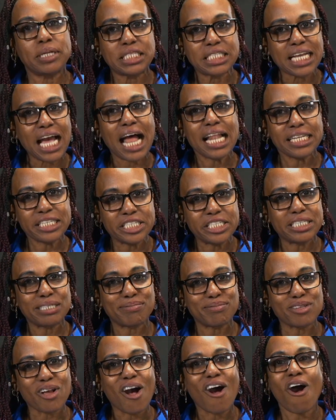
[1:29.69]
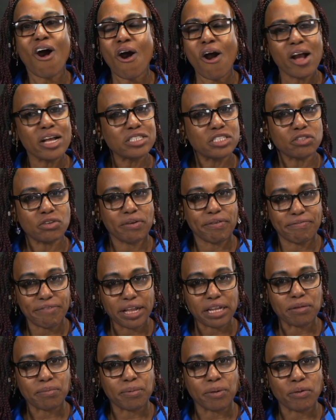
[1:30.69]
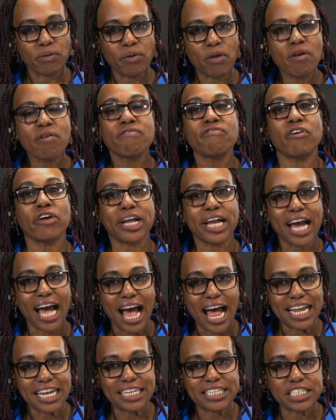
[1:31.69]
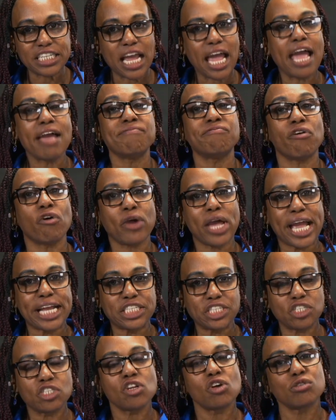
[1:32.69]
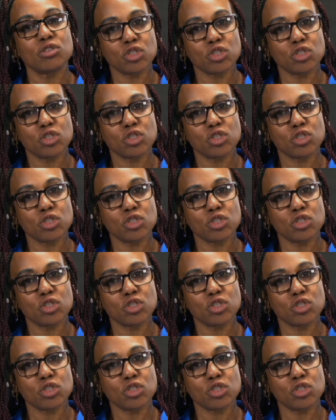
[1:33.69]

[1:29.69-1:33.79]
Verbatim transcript: But scholarships are also available for college and vocational